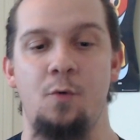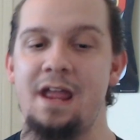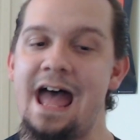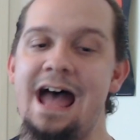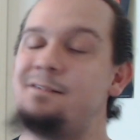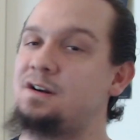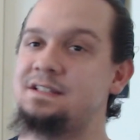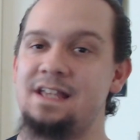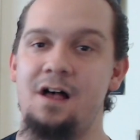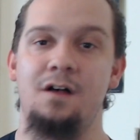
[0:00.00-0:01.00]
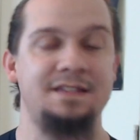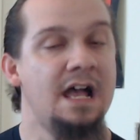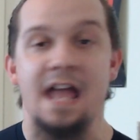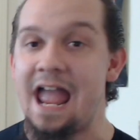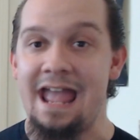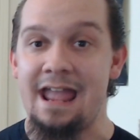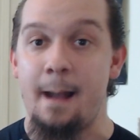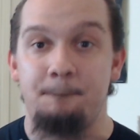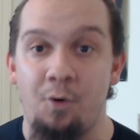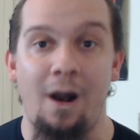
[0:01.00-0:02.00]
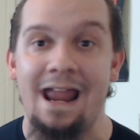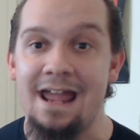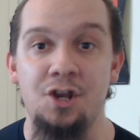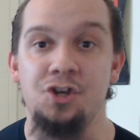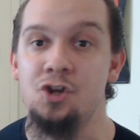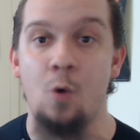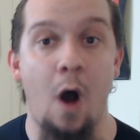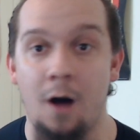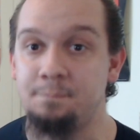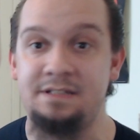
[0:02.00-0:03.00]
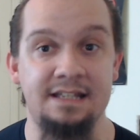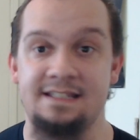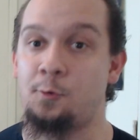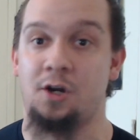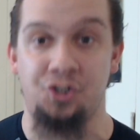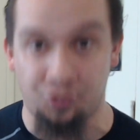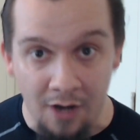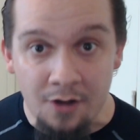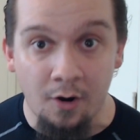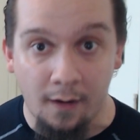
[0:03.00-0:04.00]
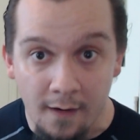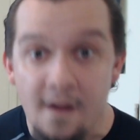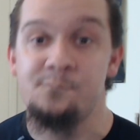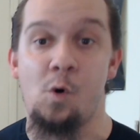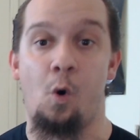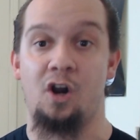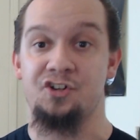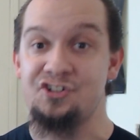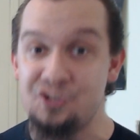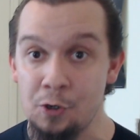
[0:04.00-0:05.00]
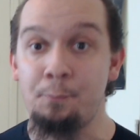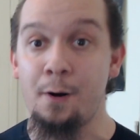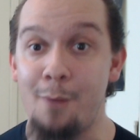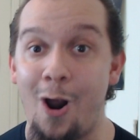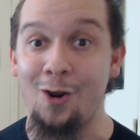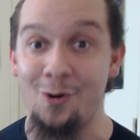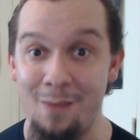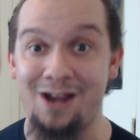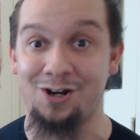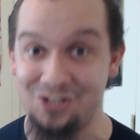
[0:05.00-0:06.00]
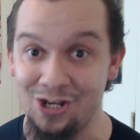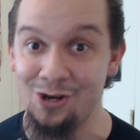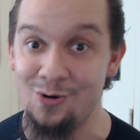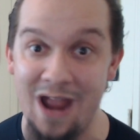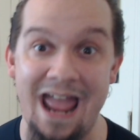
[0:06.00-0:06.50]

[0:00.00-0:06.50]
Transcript: We have ourselves a brand new update sort of trailer for Super Mario Maker Waker 2,